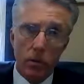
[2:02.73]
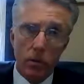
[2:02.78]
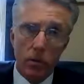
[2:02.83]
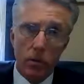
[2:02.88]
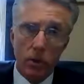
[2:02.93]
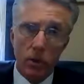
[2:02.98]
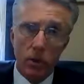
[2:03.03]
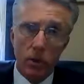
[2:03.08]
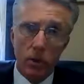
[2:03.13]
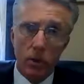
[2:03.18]

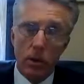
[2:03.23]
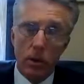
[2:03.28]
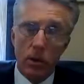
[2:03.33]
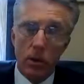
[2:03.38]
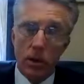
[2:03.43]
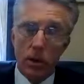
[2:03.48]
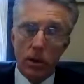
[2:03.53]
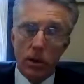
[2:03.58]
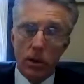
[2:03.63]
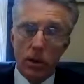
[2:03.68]
will
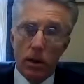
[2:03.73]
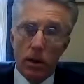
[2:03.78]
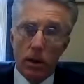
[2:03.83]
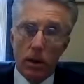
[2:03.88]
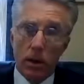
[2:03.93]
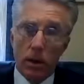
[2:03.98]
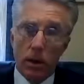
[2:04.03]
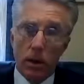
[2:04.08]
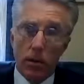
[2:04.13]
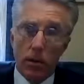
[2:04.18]

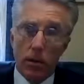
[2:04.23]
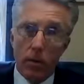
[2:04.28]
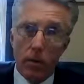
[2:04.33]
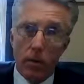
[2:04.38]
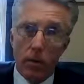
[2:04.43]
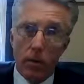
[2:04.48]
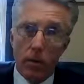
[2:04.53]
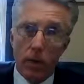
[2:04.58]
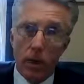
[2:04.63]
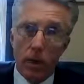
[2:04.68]

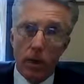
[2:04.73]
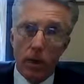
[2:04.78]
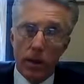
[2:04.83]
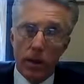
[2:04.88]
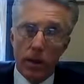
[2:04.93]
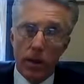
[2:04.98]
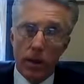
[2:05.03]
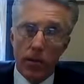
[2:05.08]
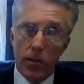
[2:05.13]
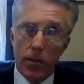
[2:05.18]
make an
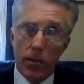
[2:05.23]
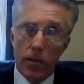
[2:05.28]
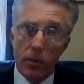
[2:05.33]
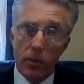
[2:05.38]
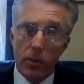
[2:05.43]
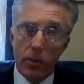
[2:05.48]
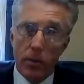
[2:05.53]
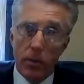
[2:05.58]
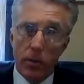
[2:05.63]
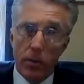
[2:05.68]
attempt with
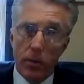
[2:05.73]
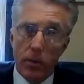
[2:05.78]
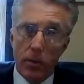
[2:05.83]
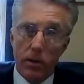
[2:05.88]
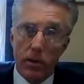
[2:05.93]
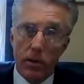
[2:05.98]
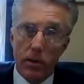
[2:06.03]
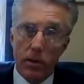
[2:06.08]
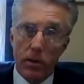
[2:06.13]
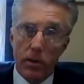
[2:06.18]
the seller's
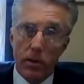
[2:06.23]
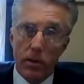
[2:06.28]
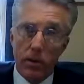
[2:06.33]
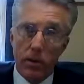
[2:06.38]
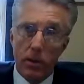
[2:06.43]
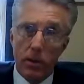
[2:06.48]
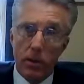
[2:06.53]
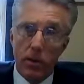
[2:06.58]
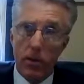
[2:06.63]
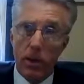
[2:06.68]
attorney
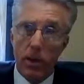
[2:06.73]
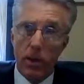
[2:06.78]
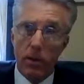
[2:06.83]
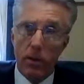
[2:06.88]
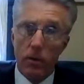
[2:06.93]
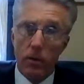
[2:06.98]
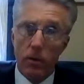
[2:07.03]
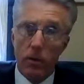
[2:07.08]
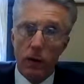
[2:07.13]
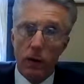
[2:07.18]
to try to
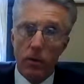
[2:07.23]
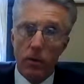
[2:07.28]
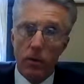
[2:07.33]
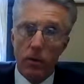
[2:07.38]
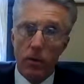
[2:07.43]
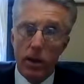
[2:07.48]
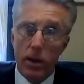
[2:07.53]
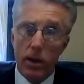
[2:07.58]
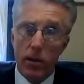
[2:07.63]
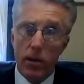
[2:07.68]
work out a
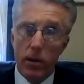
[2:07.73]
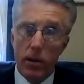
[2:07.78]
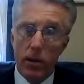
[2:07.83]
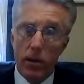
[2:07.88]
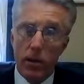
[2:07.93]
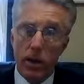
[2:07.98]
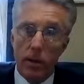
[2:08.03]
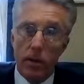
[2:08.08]
settlement,